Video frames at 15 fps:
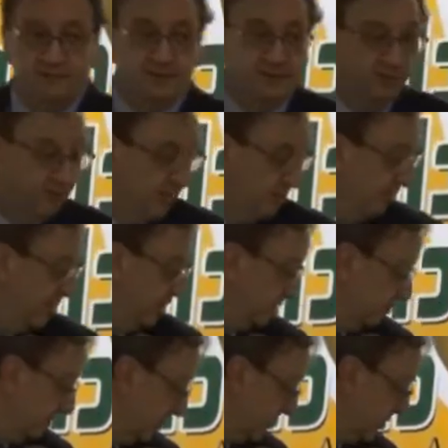and if you have any
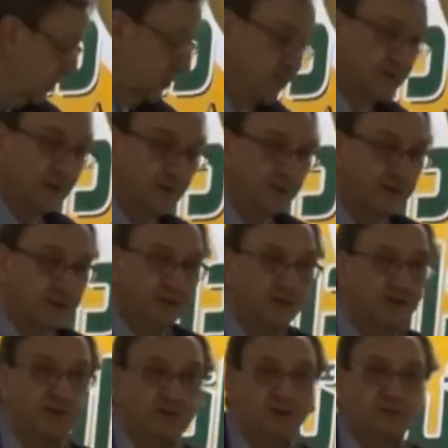questions, I'll be
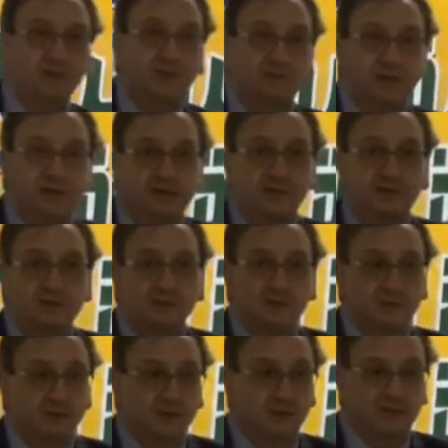glad
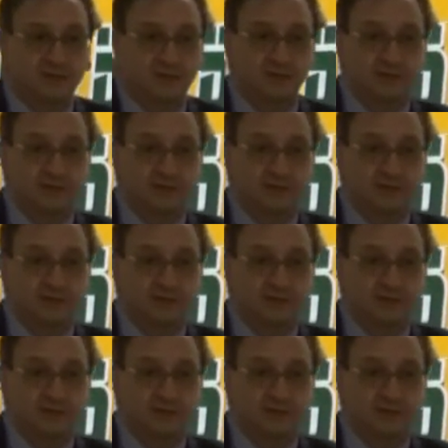to